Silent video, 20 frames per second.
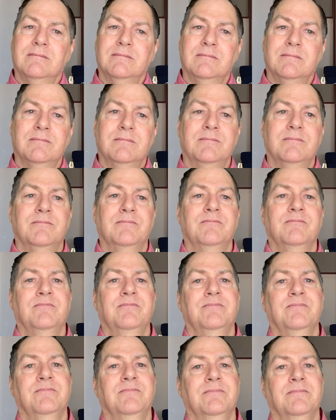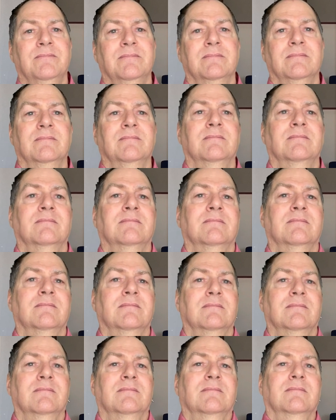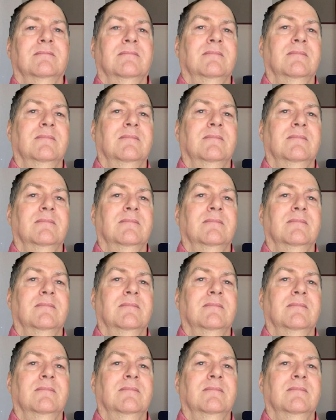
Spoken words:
Nothing is said.